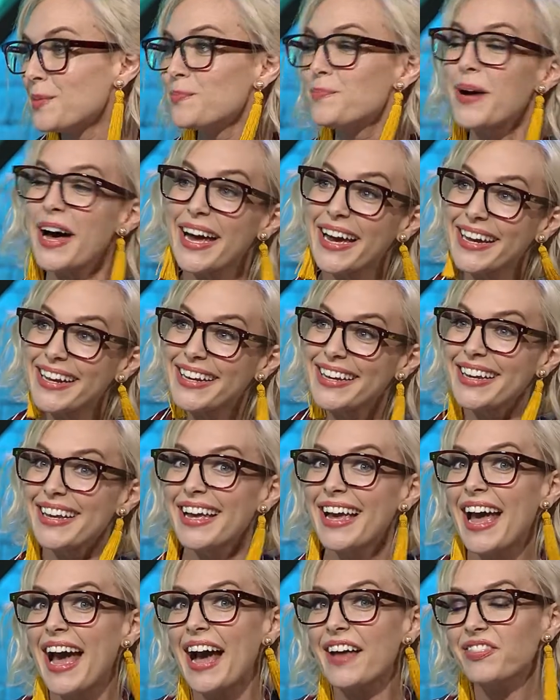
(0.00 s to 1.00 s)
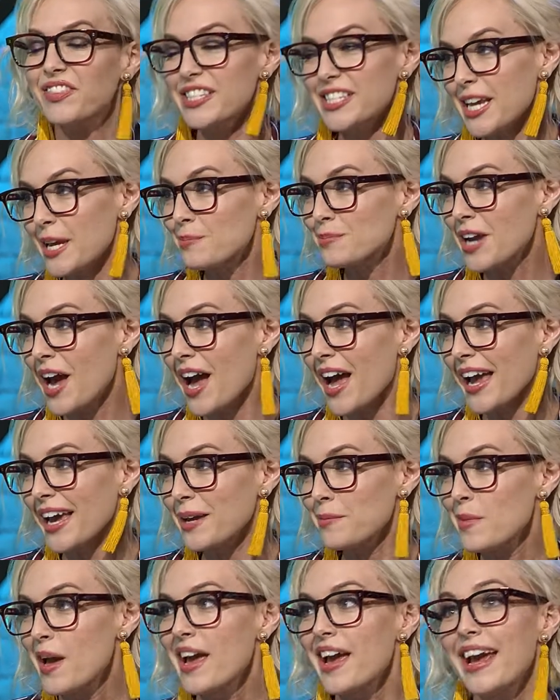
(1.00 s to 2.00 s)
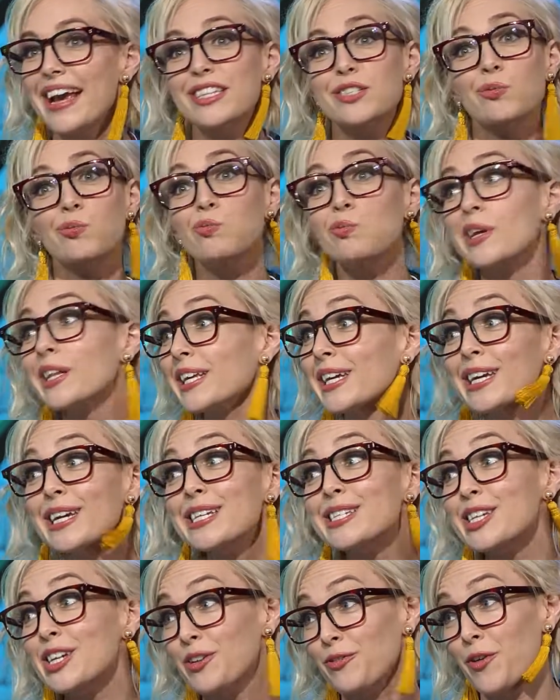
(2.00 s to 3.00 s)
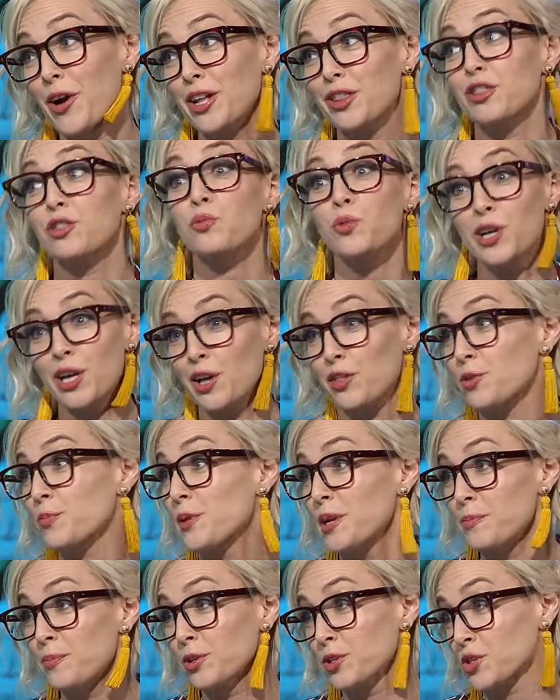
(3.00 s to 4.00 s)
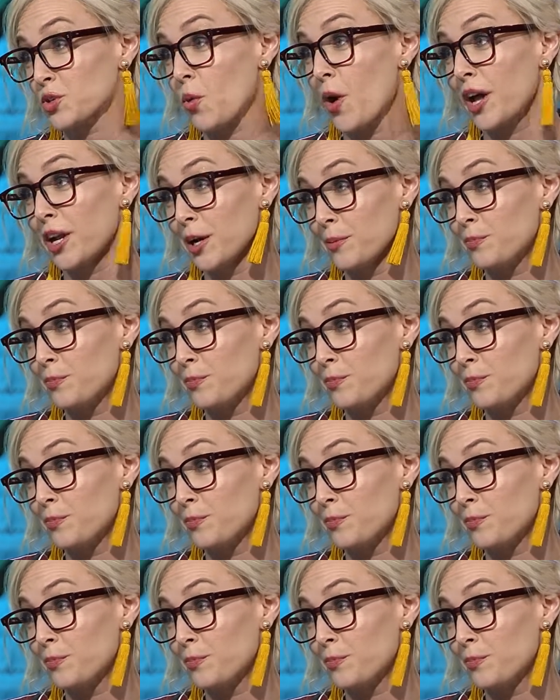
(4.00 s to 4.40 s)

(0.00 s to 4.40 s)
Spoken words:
But at the same time, it's really easy to find 3 other people to squad up